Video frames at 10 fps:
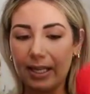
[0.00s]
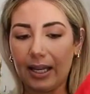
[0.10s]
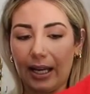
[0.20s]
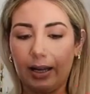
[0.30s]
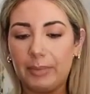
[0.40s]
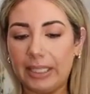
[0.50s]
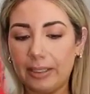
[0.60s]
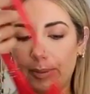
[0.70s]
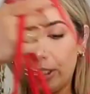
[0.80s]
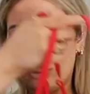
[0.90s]
Um, in the
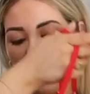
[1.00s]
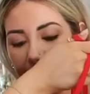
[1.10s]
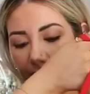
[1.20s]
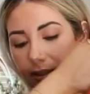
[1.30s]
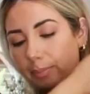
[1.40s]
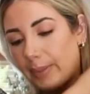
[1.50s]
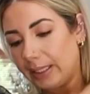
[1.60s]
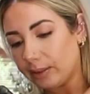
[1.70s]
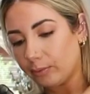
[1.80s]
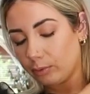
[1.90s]
picture I thought the
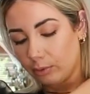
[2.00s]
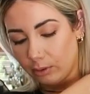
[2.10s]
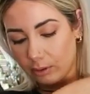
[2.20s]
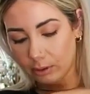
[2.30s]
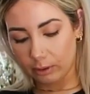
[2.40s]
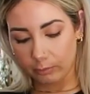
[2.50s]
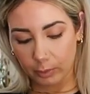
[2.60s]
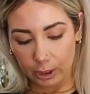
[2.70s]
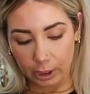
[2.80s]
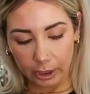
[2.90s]
belt
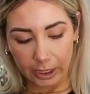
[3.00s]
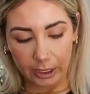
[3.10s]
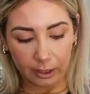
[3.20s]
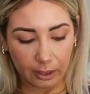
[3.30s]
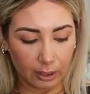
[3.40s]
was looking,